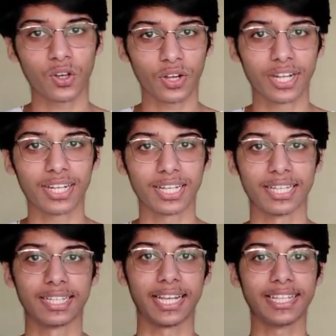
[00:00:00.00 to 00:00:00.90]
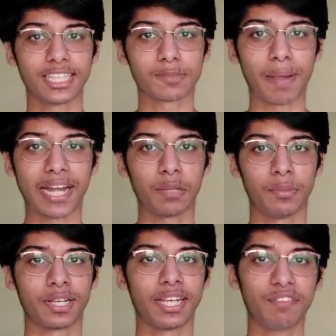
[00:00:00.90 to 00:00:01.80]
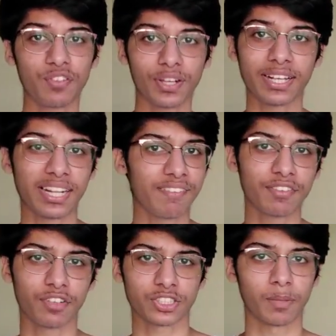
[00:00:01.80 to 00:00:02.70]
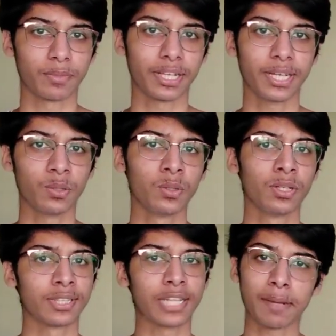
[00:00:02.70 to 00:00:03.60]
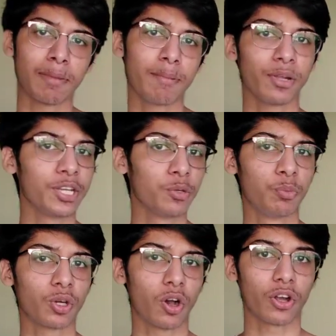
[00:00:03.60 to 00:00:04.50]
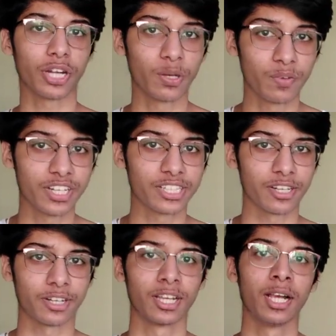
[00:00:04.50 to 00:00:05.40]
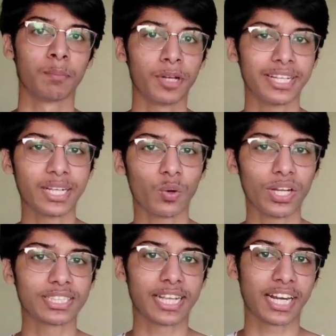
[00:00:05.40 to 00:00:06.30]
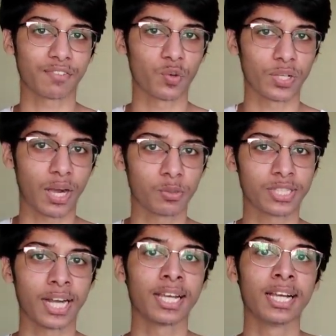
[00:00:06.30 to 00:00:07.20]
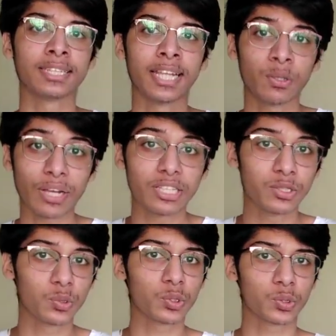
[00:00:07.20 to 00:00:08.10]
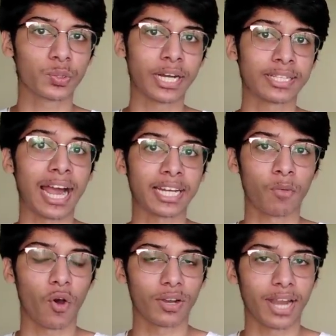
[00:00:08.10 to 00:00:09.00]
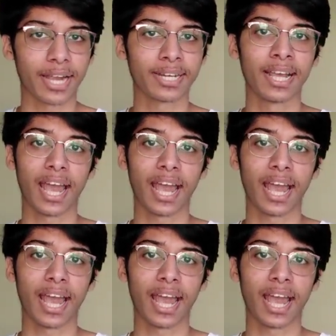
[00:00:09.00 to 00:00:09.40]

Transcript: currently in this pandemic if you are craving for something new that may be a new book or a new t-shirt but equally scared of going outside then you can choose to get the item online